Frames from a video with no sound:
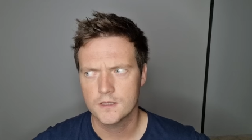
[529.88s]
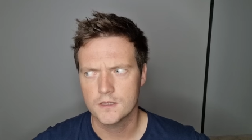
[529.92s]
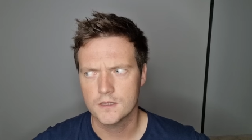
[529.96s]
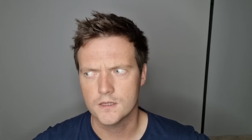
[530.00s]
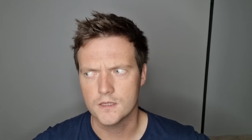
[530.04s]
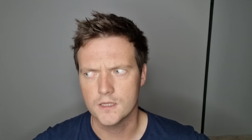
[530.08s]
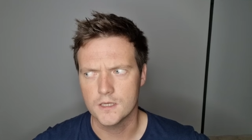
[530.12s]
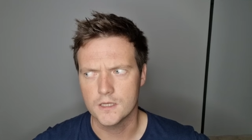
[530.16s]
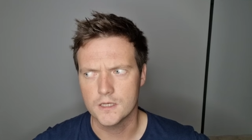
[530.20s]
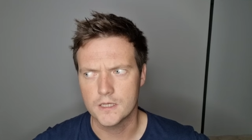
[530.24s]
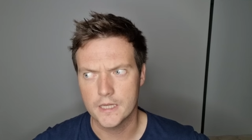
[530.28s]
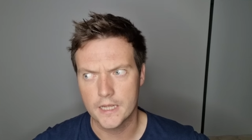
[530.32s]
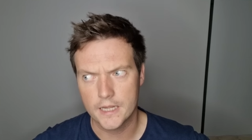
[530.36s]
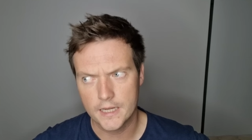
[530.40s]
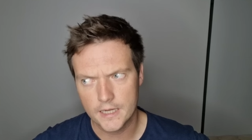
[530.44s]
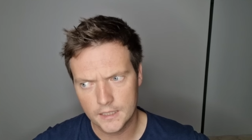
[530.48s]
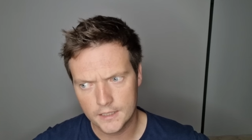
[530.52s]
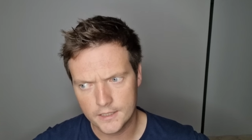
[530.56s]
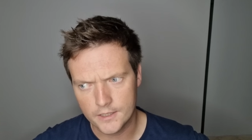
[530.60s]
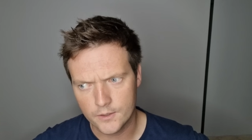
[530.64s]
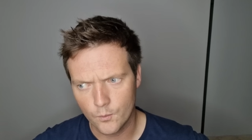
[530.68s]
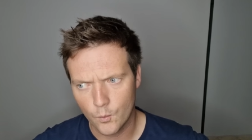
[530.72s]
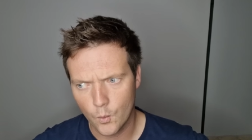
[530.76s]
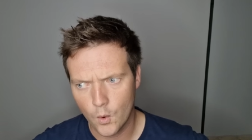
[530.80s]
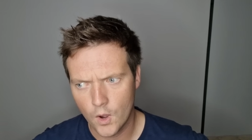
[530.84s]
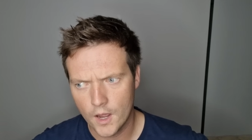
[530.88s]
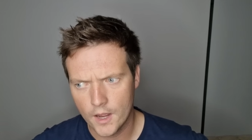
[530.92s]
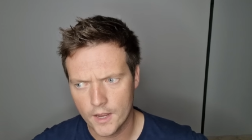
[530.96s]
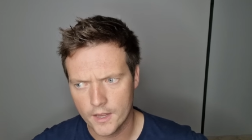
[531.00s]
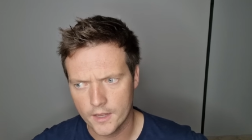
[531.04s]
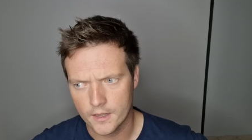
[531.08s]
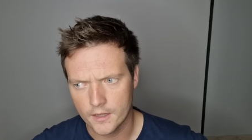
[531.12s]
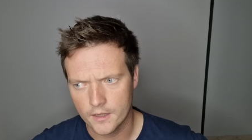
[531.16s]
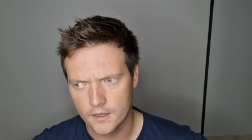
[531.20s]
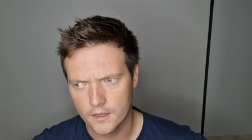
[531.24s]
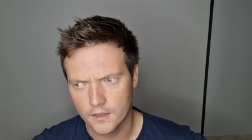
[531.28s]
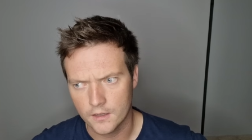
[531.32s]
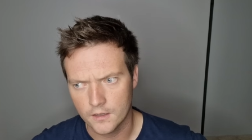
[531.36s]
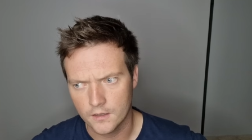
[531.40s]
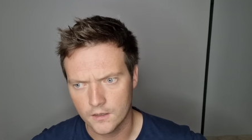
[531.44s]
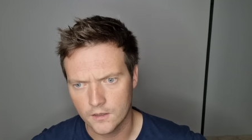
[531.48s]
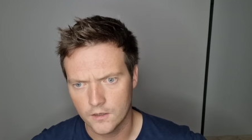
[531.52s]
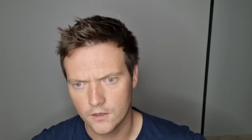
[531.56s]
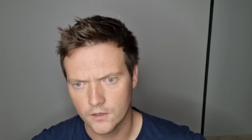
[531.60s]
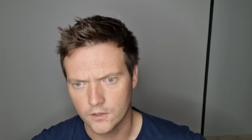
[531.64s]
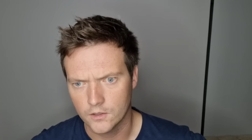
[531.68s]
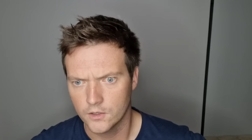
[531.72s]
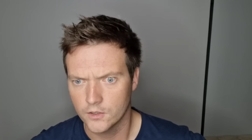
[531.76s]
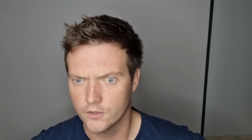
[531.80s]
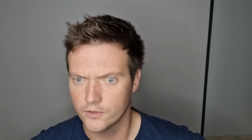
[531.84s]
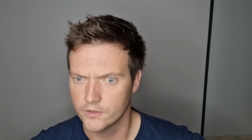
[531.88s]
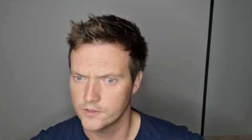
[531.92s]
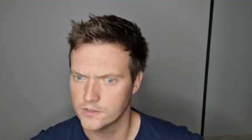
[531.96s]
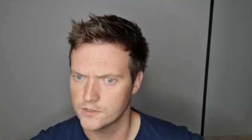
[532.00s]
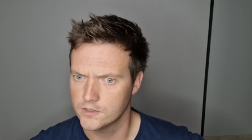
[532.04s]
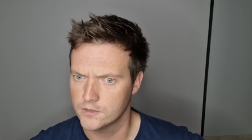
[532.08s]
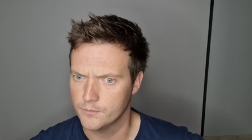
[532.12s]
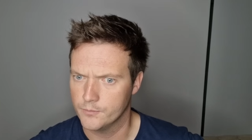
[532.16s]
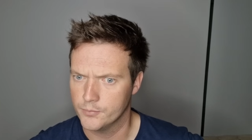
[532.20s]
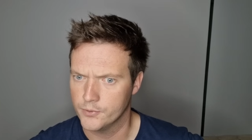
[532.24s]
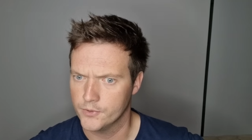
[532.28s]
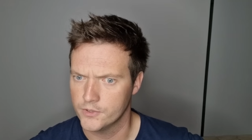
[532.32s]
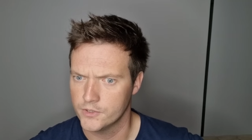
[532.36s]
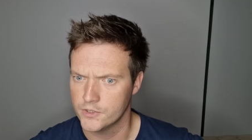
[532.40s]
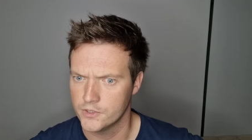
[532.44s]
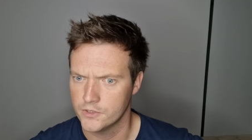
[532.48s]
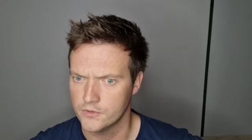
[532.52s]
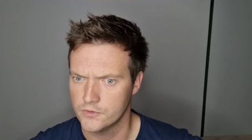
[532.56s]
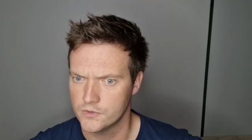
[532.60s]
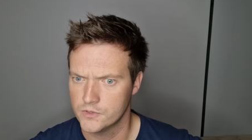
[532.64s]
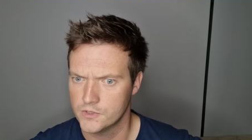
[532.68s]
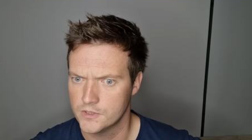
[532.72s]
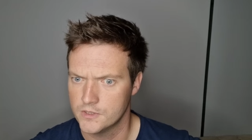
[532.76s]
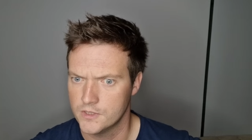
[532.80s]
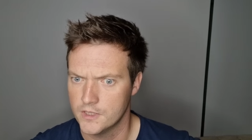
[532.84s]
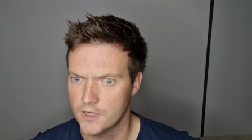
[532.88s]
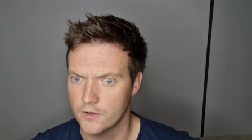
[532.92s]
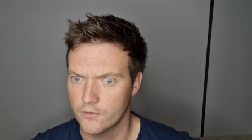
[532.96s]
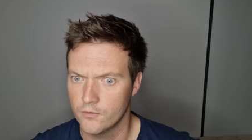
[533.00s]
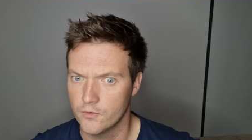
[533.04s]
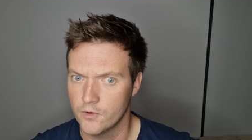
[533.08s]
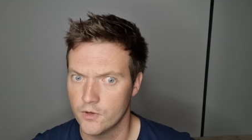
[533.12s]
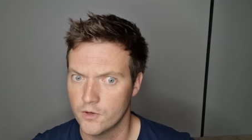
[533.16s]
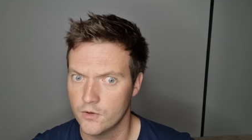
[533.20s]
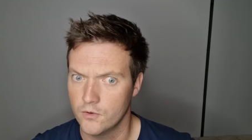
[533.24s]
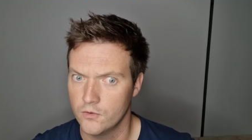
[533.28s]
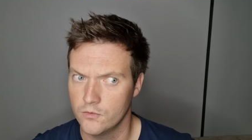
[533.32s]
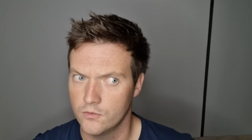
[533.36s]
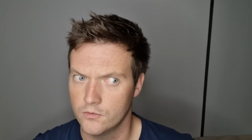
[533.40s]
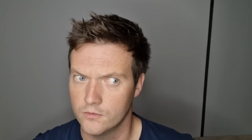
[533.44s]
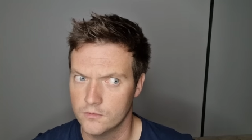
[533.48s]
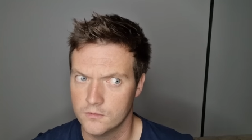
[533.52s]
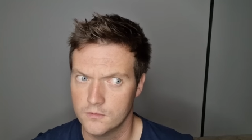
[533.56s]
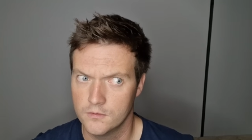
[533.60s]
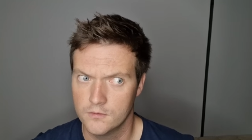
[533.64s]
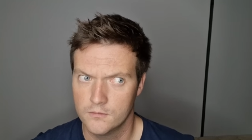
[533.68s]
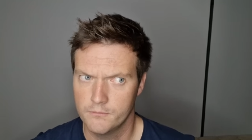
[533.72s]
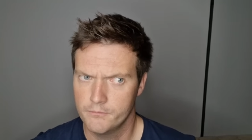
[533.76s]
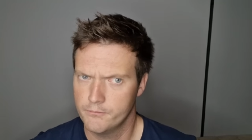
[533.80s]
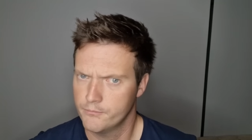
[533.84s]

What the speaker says: The Daily Wire are going to produce their own,